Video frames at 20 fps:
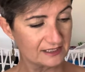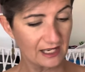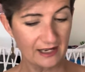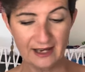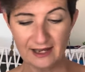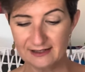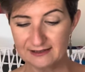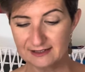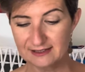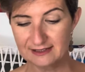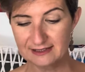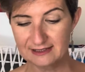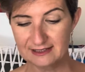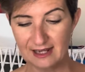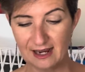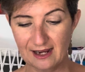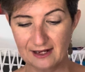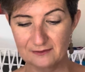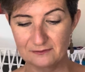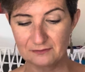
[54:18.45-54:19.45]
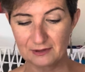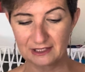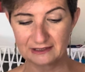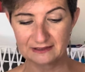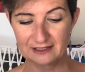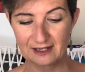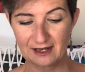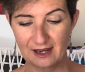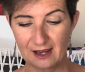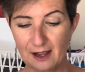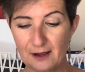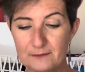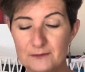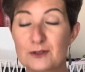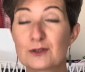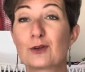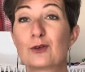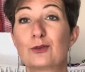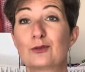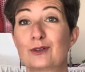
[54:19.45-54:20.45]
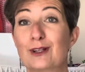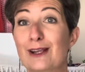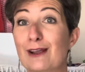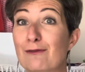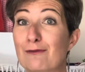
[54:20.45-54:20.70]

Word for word: I understand, but absolutely